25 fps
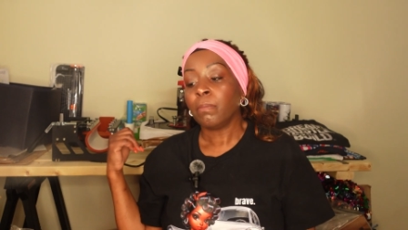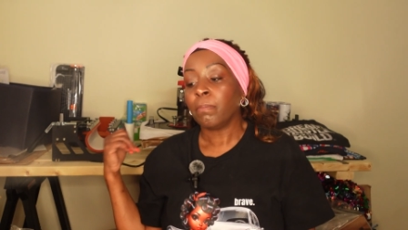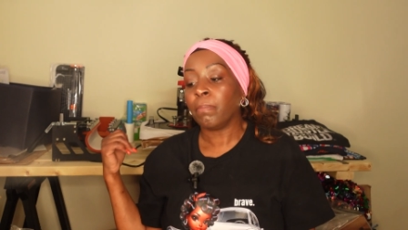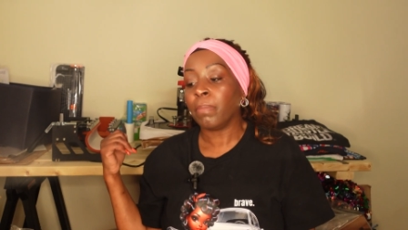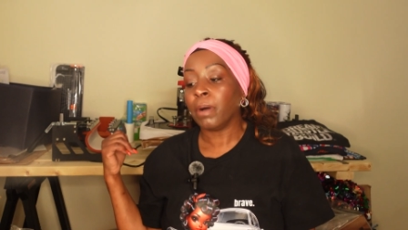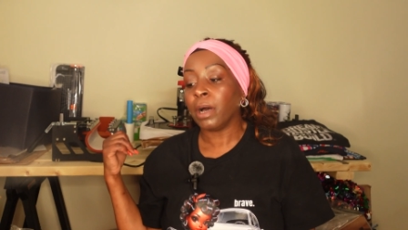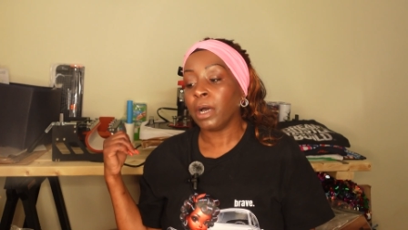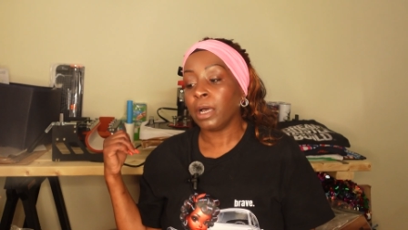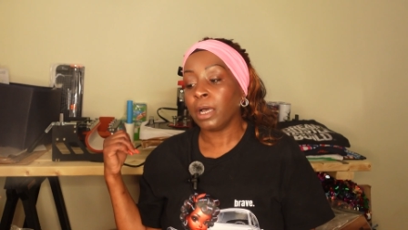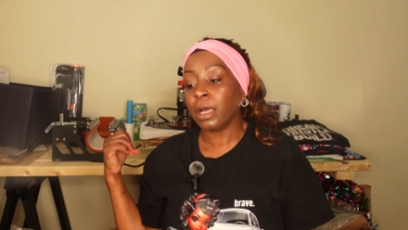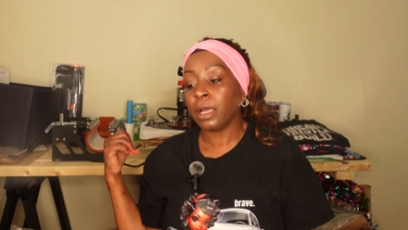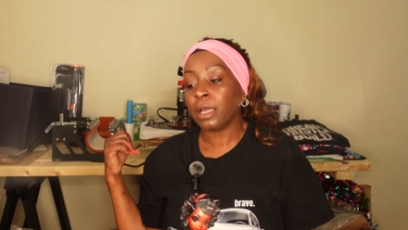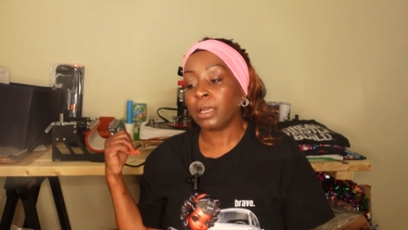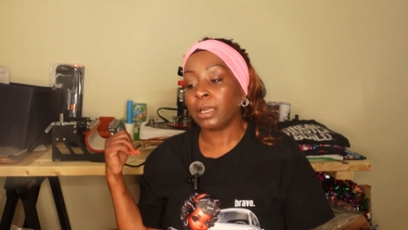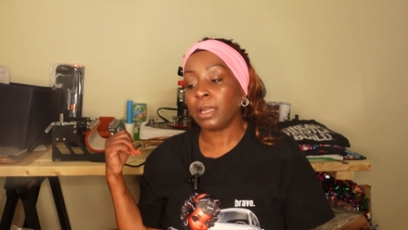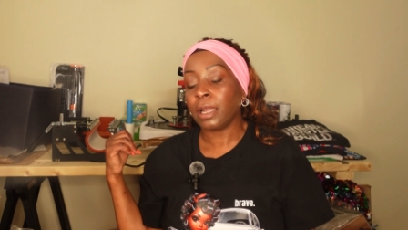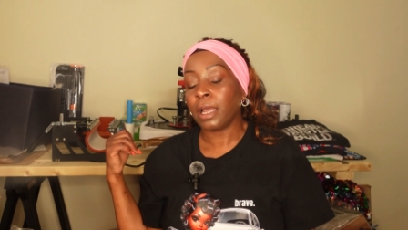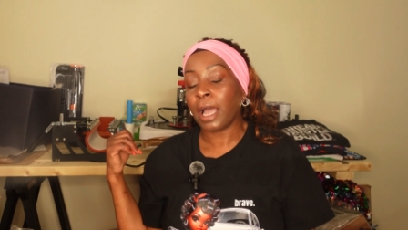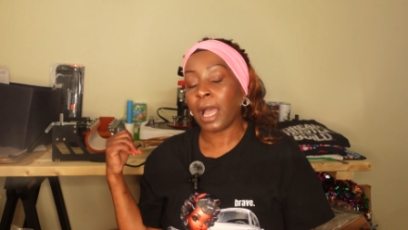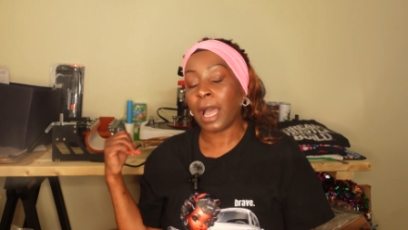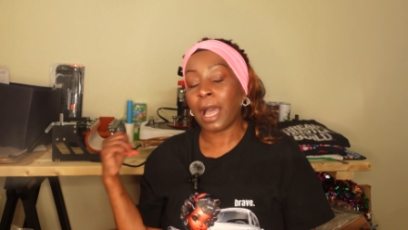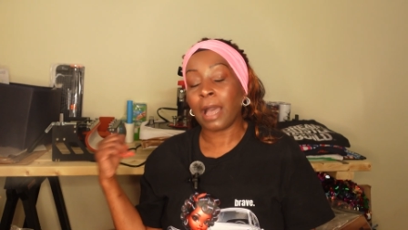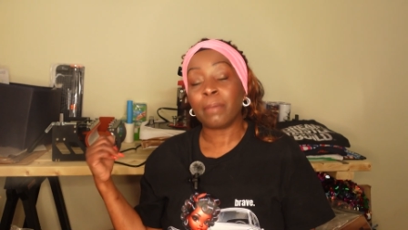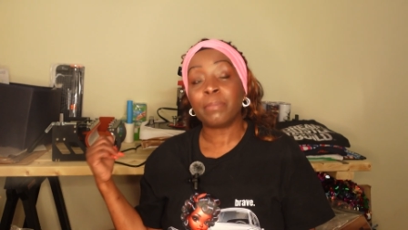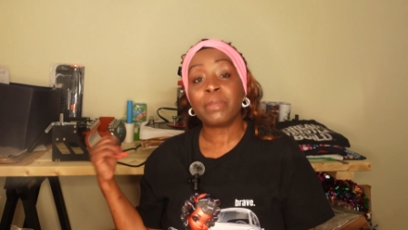But
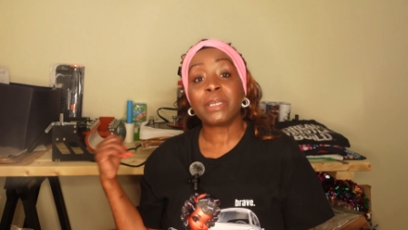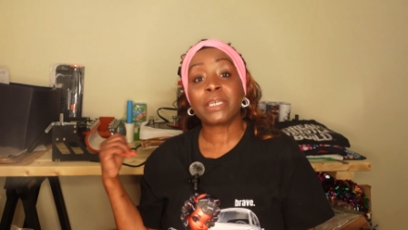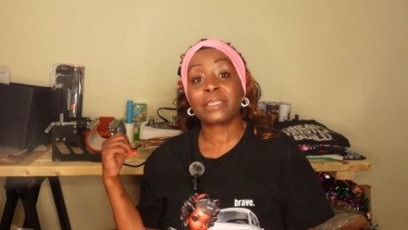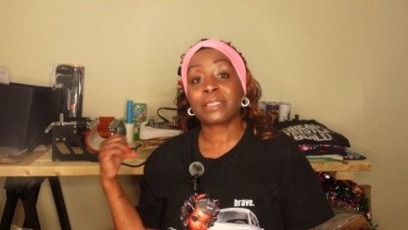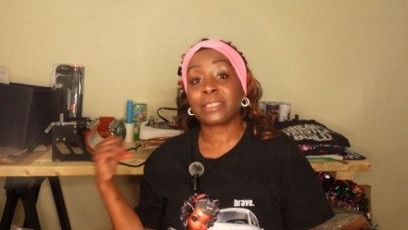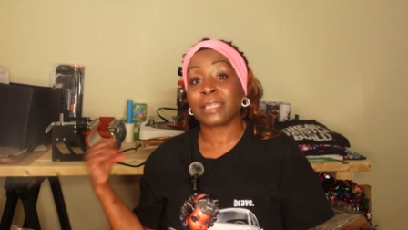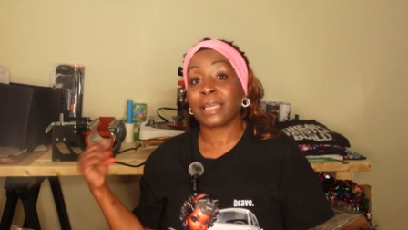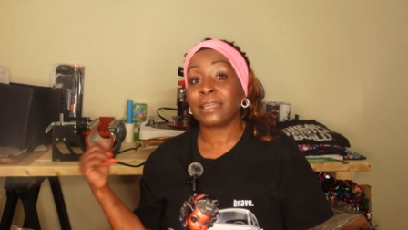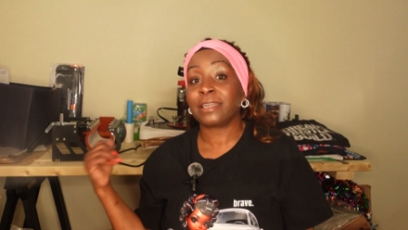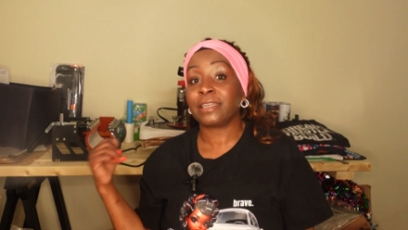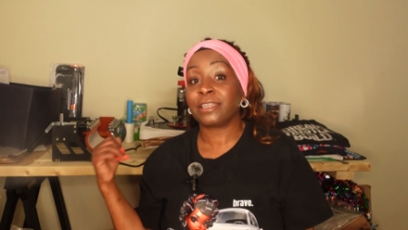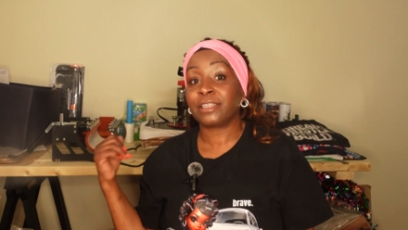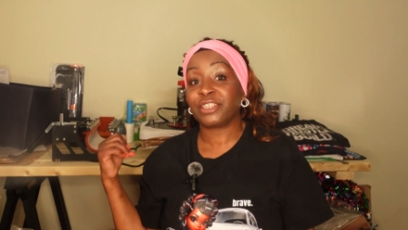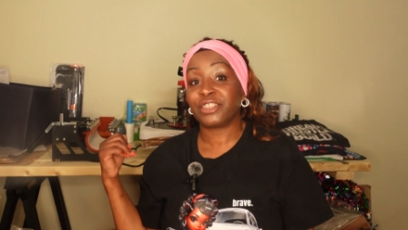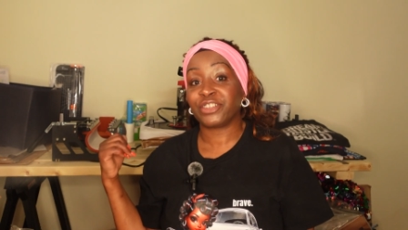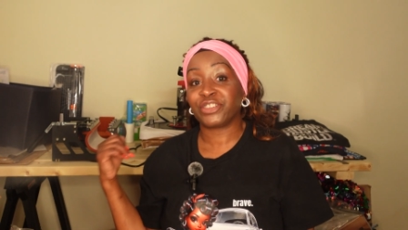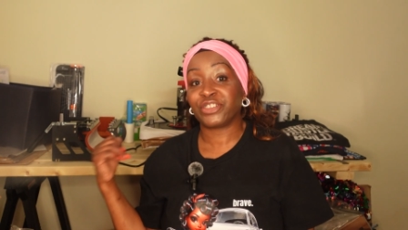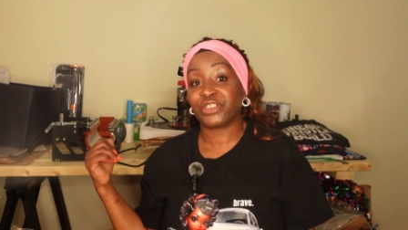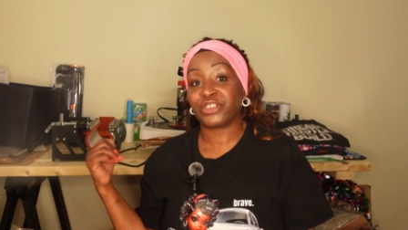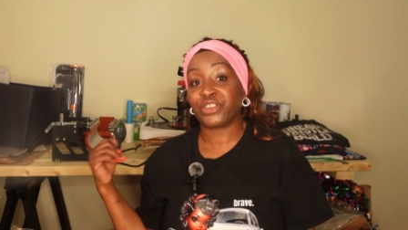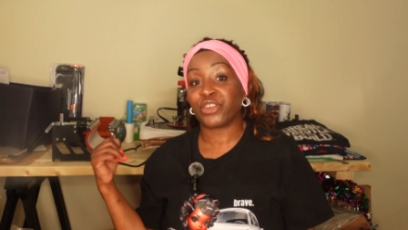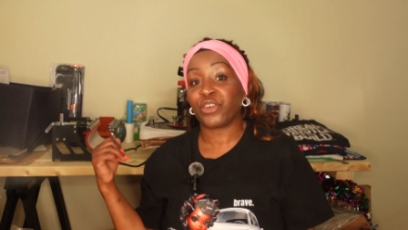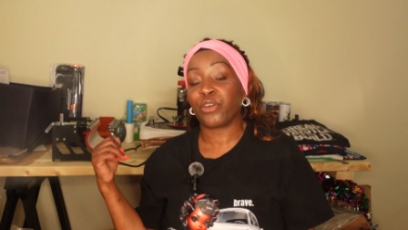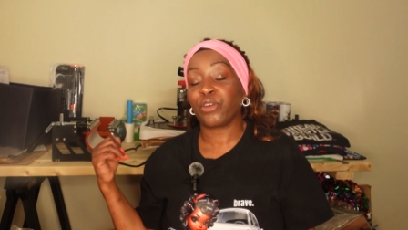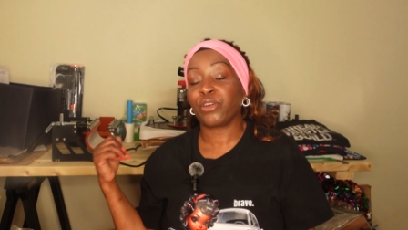I'm excited to
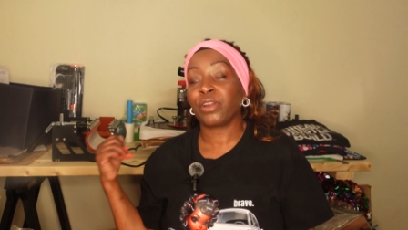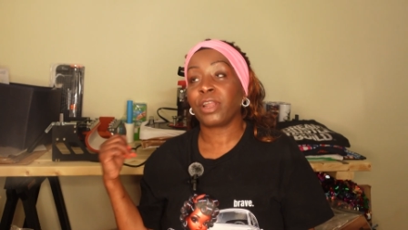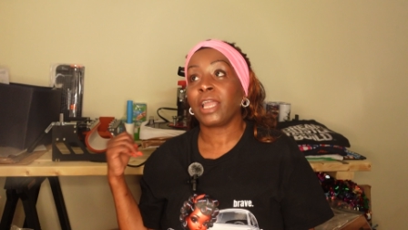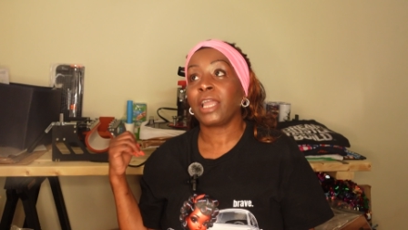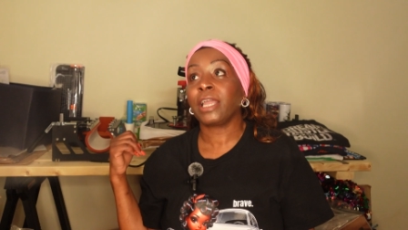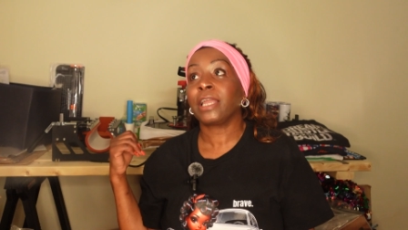start.